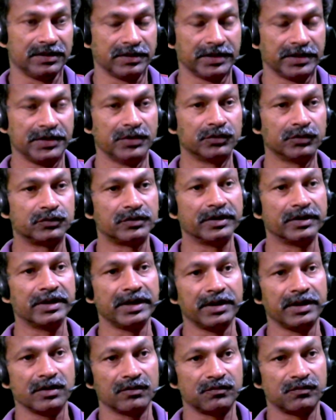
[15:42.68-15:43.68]
new
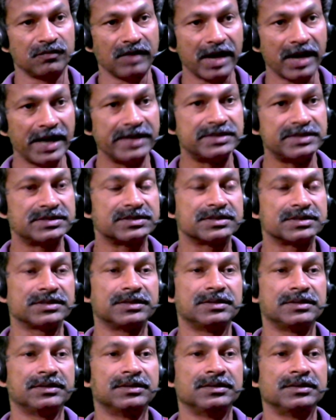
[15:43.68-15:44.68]
theory of light,
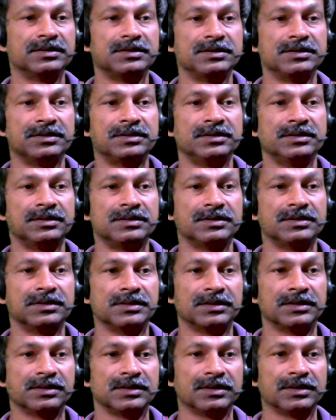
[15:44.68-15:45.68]

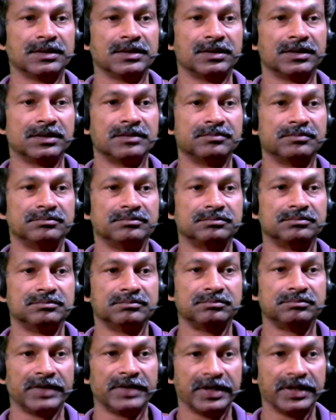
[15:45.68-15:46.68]
uh,
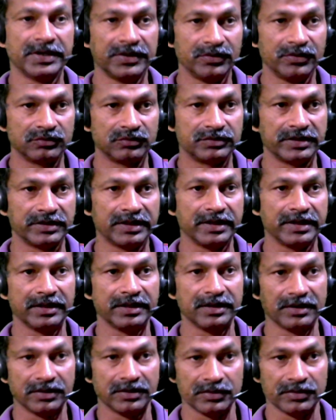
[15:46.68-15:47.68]
a new
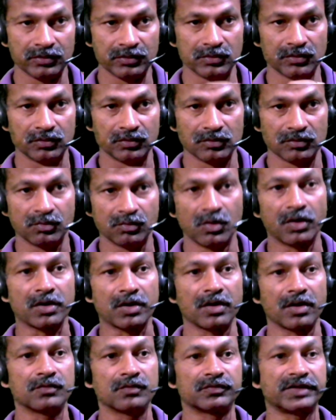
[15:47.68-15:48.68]
theory, new
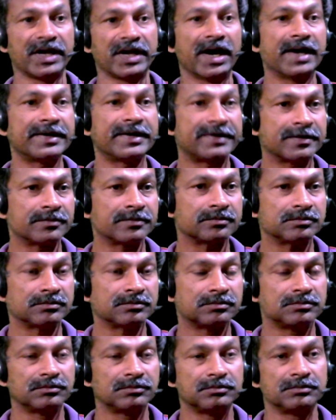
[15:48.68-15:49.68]
model of the atom,
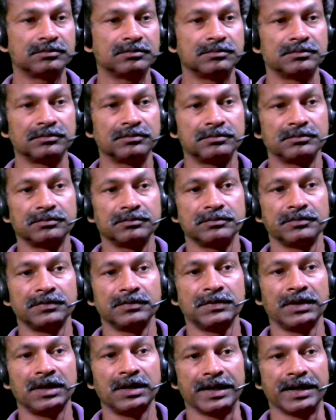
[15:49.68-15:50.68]

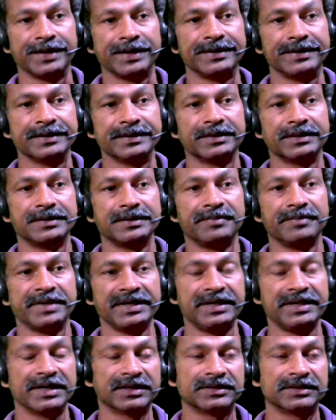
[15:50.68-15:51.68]
and
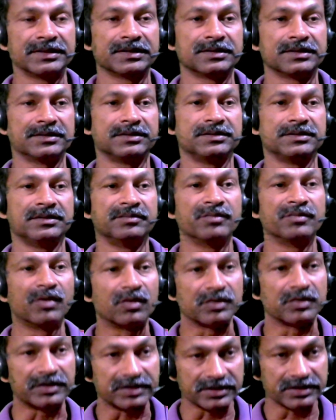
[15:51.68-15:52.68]
many other
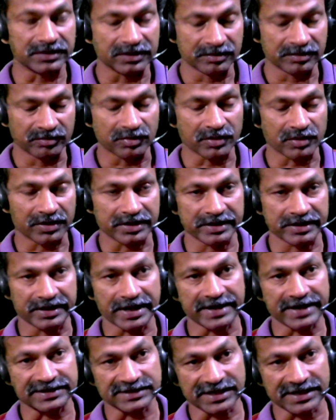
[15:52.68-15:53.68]
important
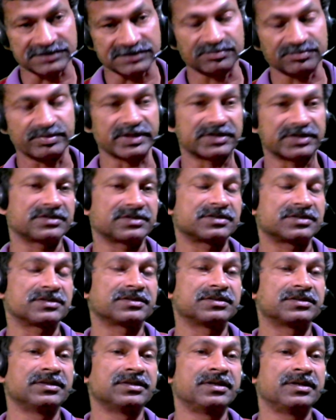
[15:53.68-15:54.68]
aspects
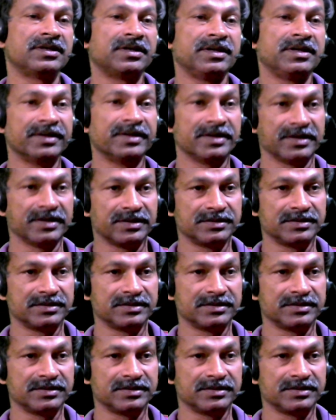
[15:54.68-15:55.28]
in the